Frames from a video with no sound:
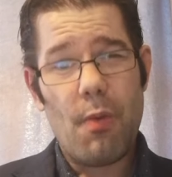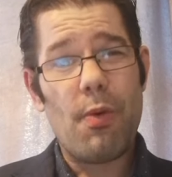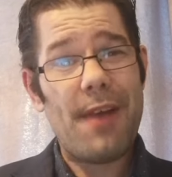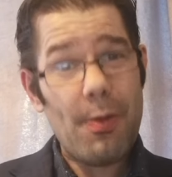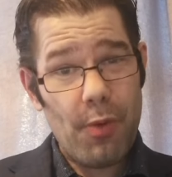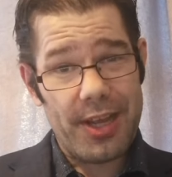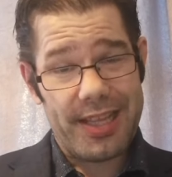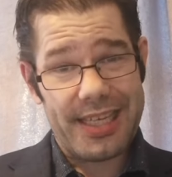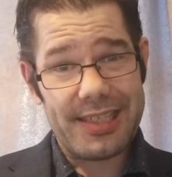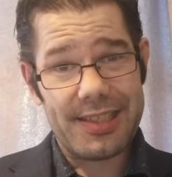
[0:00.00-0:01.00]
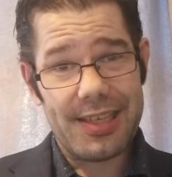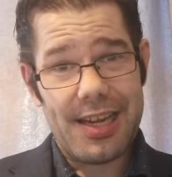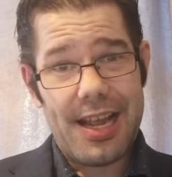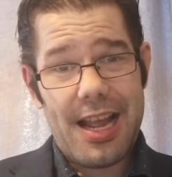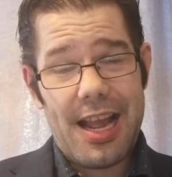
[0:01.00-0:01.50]
Without one of these,
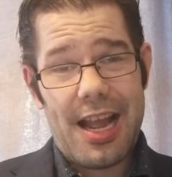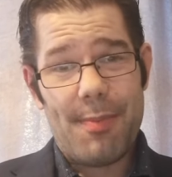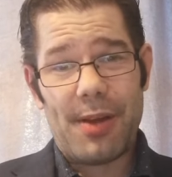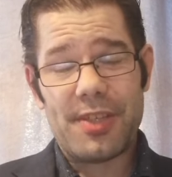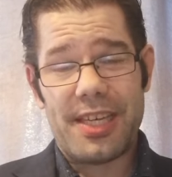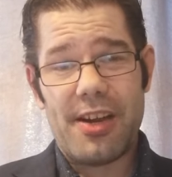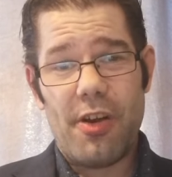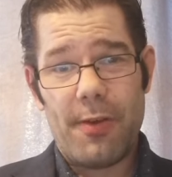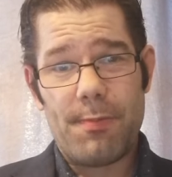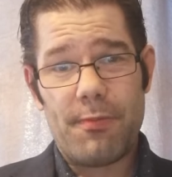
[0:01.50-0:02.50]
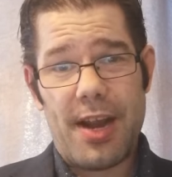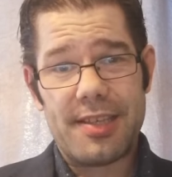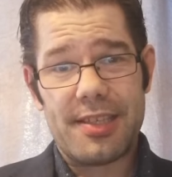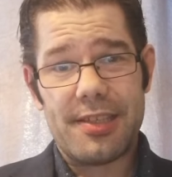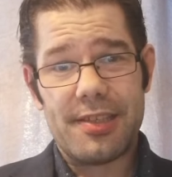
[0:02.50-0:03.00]
I've seen a lot of
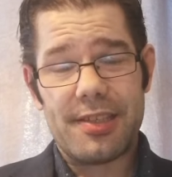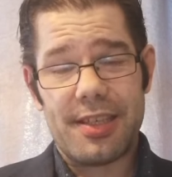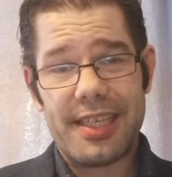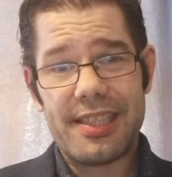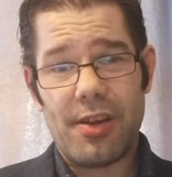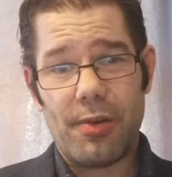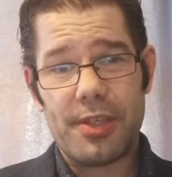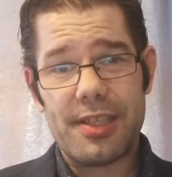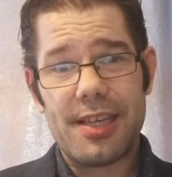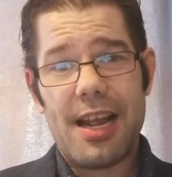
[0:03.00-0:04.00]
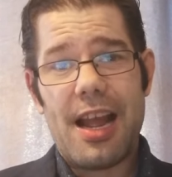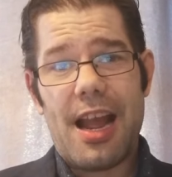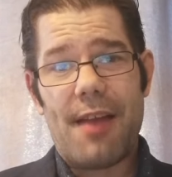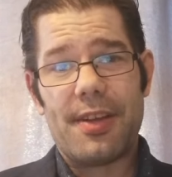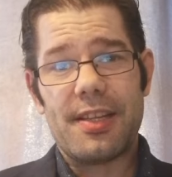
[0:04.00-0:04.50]
residents and leaseholders
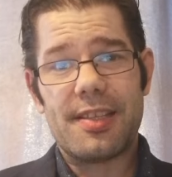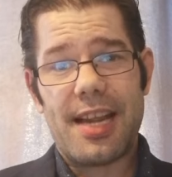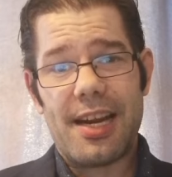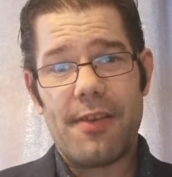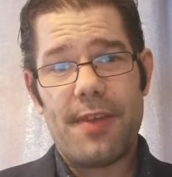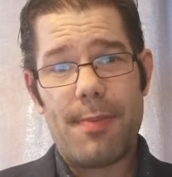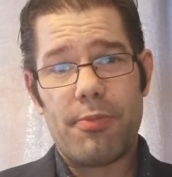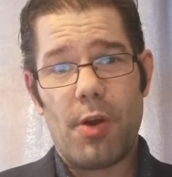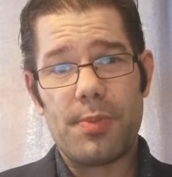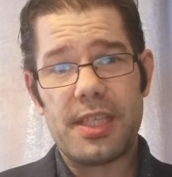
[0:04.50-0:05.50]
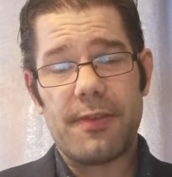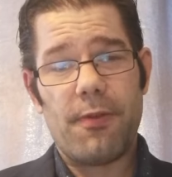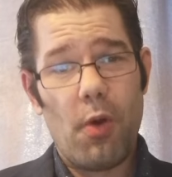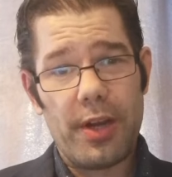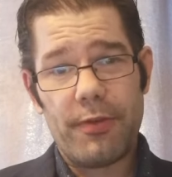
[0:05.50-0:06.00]
having the sale of their property
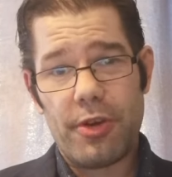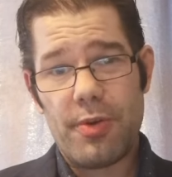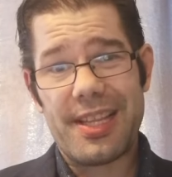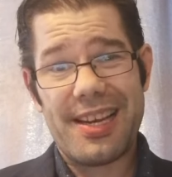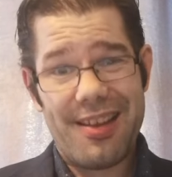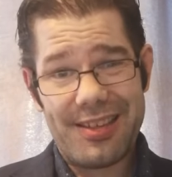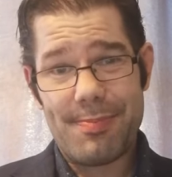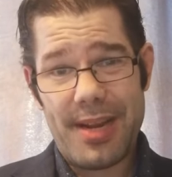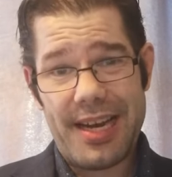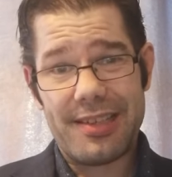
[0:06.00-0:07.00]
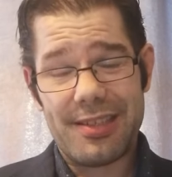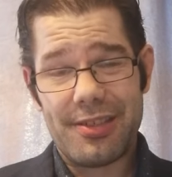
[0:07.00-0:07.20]
falling through at the last minute.